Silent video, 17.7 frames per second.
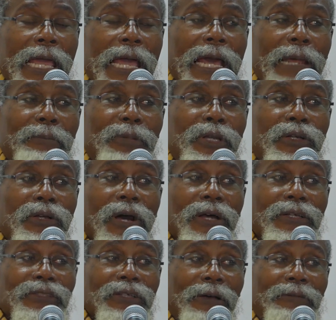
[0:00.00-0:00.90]
And
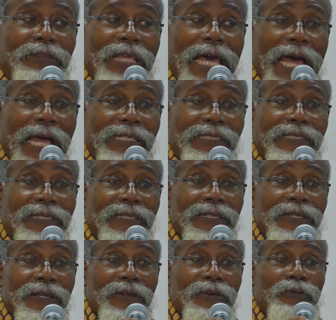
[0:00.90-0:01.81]
because of that,
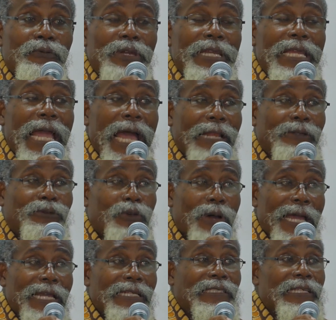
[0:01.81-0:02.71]
we had
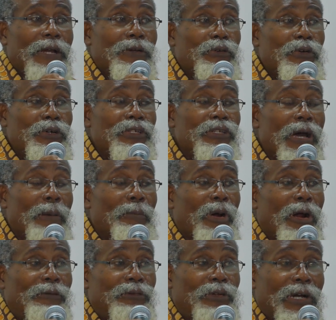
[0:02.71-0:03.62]
quite a good
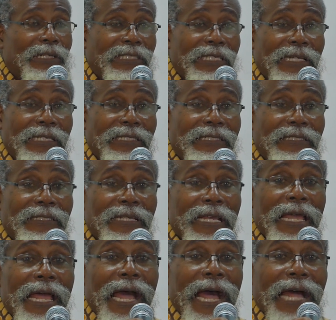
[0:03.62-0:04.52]
number of doctors
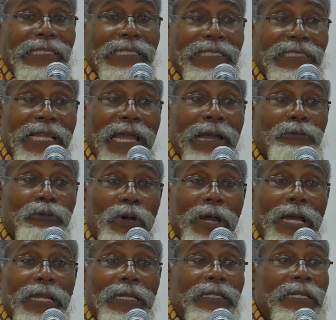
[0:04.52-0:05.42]
at a time
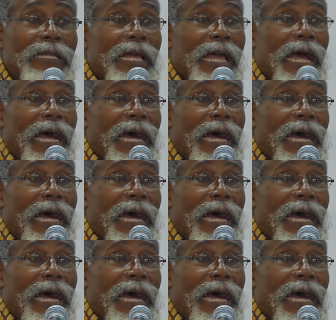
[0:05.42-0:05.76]
when